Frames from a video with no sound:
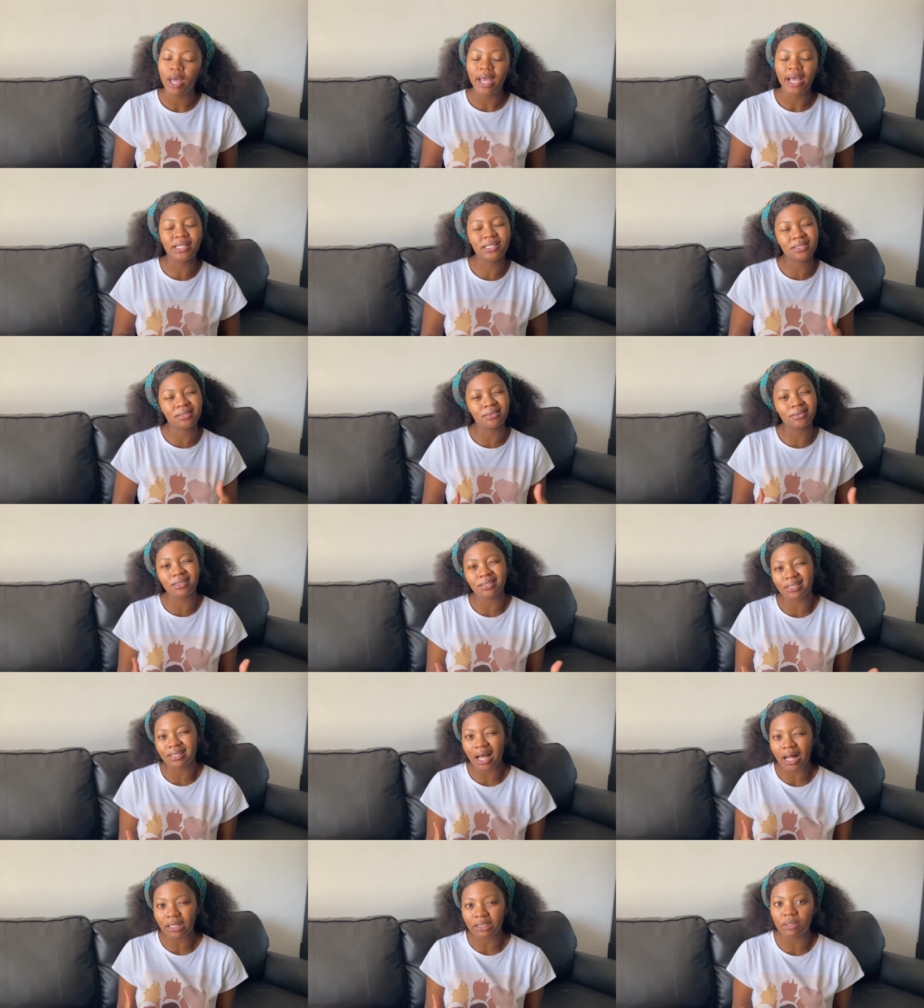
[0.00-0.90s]
It's
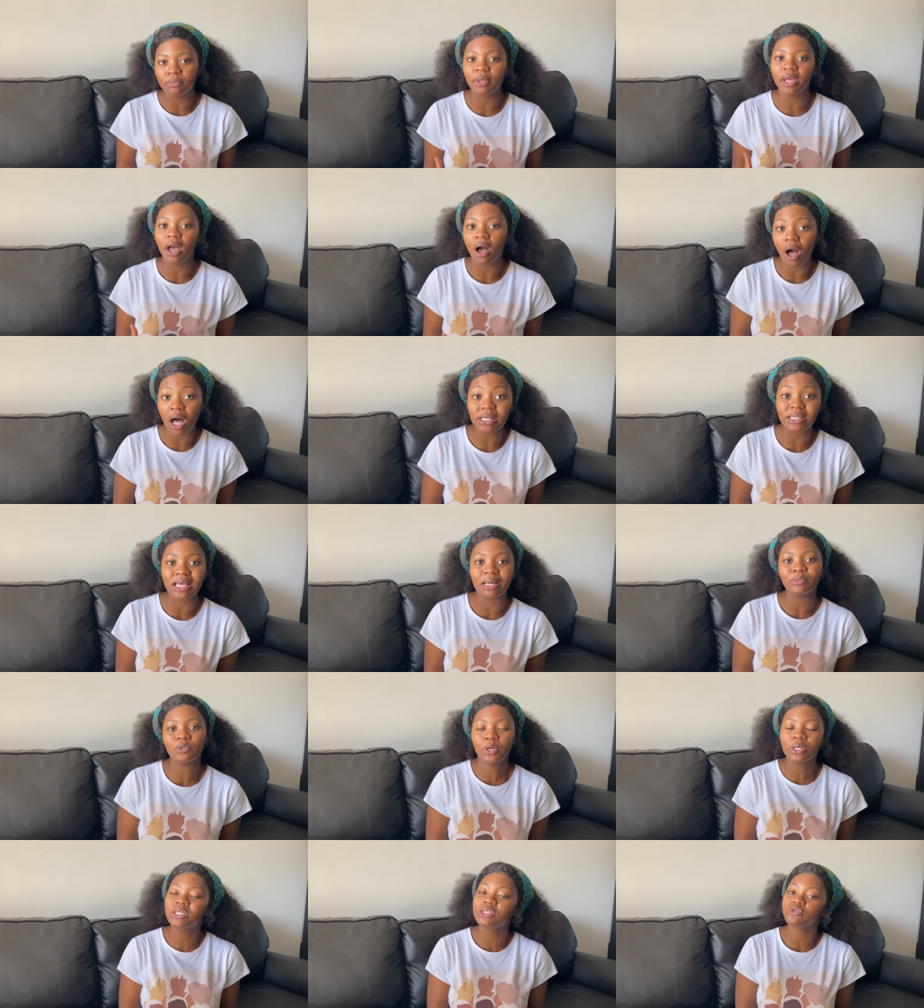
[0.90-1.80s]
seldom, there are times
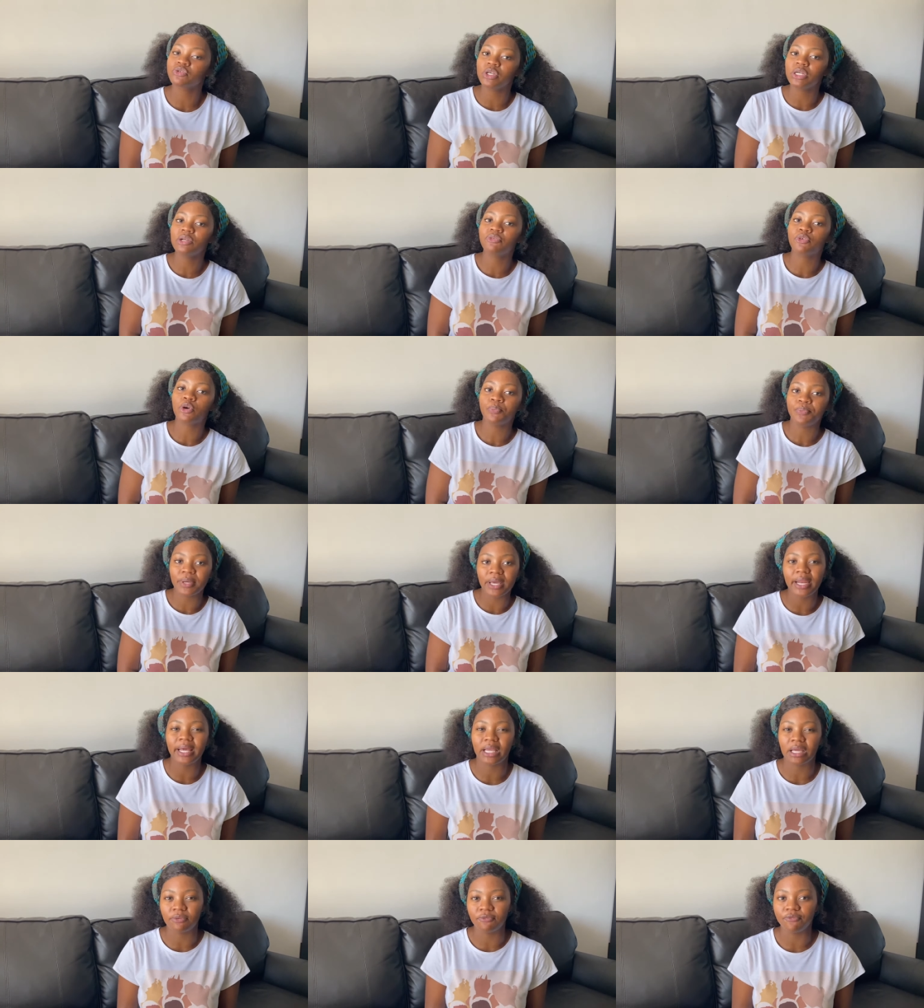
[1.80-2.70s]
where it's really from me and
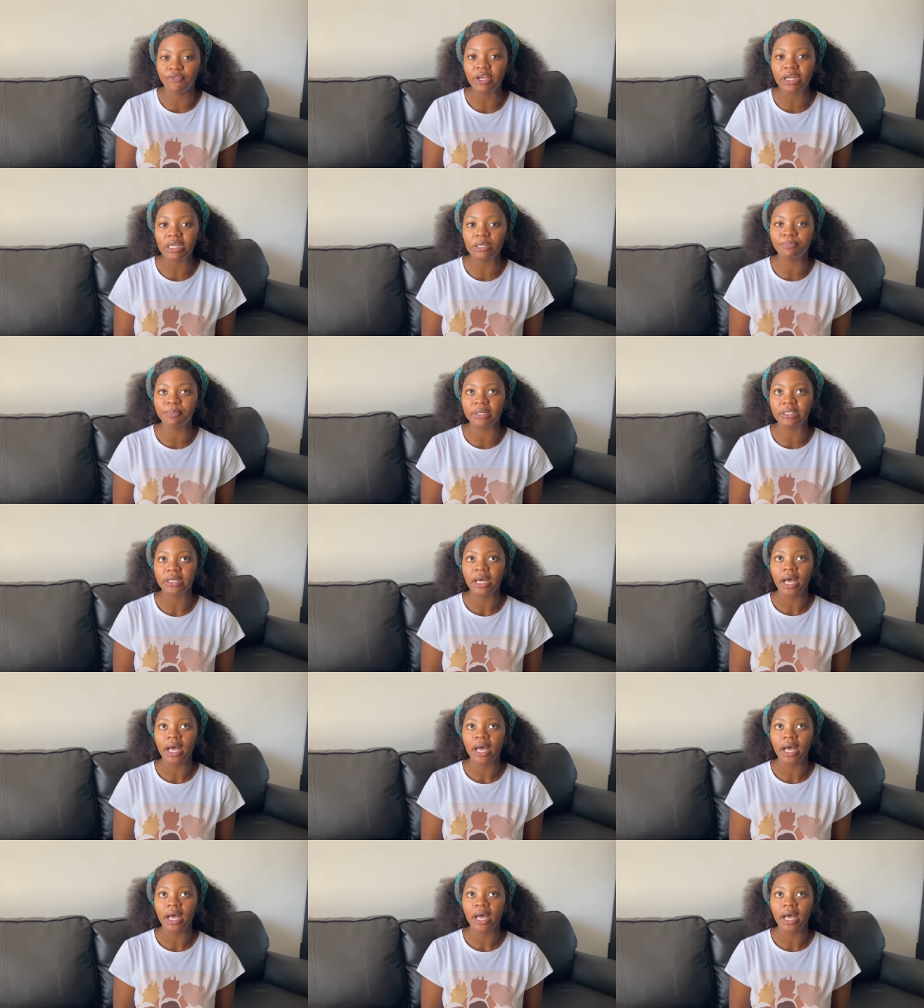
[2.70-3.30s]
I can feel it, but